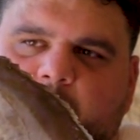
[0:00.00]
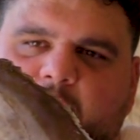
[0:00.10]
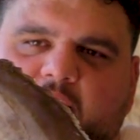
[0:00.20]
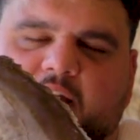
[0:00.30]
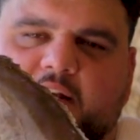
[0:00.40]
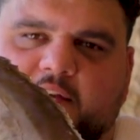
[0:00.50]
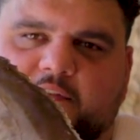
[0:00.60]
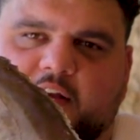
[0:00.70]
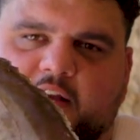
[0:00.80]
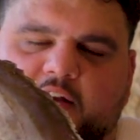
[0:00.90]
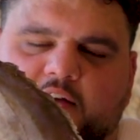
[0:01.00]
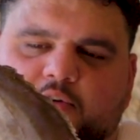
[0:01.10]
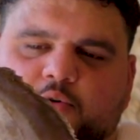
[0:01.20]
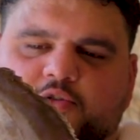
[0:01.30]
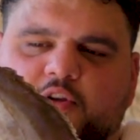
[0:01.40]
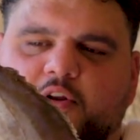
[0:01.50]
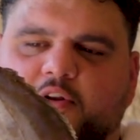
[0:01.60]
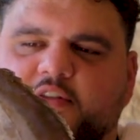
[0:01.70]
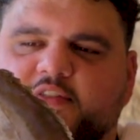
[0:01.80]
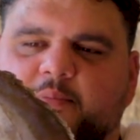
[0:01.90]
Big ugly fucker, also
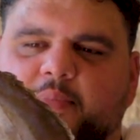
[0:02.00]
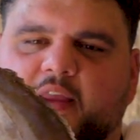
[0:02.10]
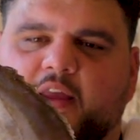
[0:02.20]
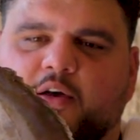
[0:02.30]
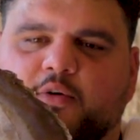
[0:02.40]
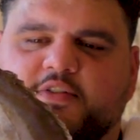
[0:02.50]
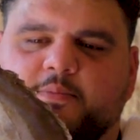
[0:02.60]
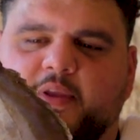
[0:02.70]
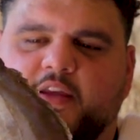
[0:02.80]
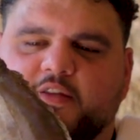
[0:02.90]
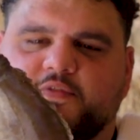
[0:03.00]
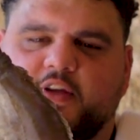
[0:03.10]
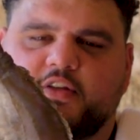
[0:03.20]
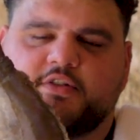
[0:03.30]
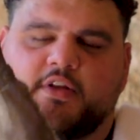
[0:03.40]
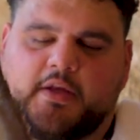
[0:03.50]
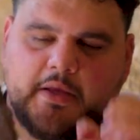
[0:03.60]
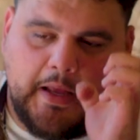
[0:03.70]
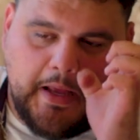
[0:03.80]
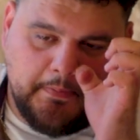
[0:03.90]
known as St. Pierre or St. Peter's fish.
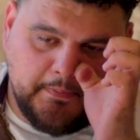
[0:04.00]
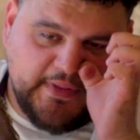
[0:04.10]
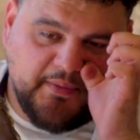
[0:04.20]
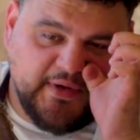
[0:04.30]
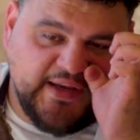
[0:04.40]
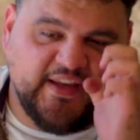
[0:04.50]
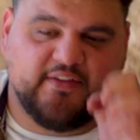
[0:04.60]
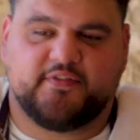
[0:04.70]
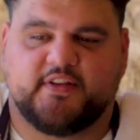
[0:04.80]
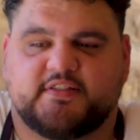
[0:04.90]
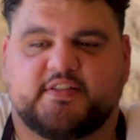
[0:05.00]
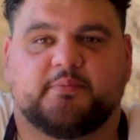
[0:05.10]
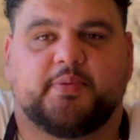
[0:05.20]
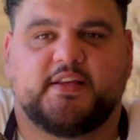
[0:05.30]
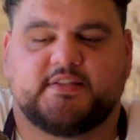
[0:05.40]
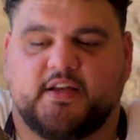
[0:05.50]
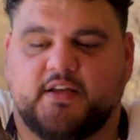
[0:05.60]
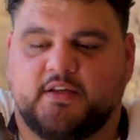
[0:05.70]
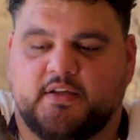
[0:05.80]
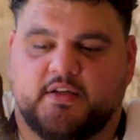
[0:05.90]
They believe that St. Peter
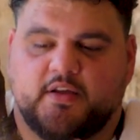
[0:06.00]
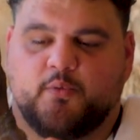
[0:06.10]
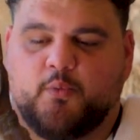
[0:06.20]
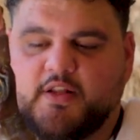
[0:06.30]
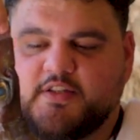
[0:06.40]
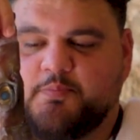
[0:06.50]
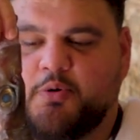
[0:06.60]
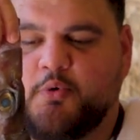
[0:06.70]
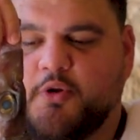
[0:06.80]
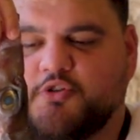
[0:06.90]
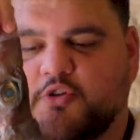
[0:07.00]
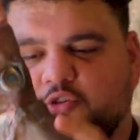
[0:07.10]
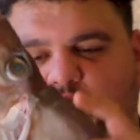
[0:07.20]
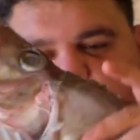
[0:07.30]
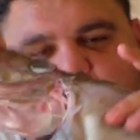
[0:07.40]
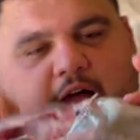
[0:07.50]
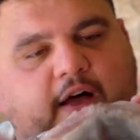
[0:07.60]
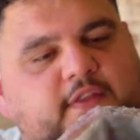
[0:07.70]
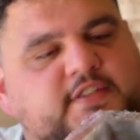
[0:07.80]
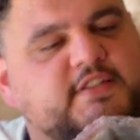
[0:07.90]
once pulled a John Dory
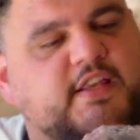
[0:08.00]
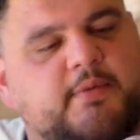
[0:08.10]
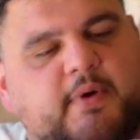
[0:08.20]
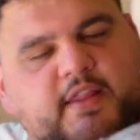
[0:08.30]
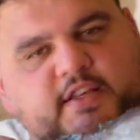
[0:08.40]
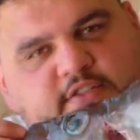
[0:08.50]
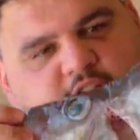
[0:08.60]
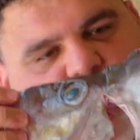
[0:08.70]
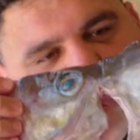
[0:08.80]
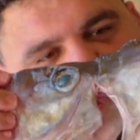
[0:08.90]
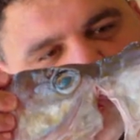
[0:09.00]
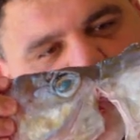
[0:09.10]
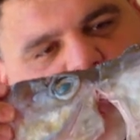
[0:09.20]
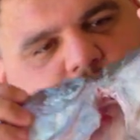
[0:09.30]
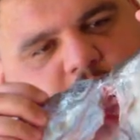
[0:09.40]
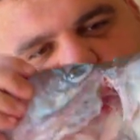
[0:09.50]
out of the sea by these, it's got 2 marks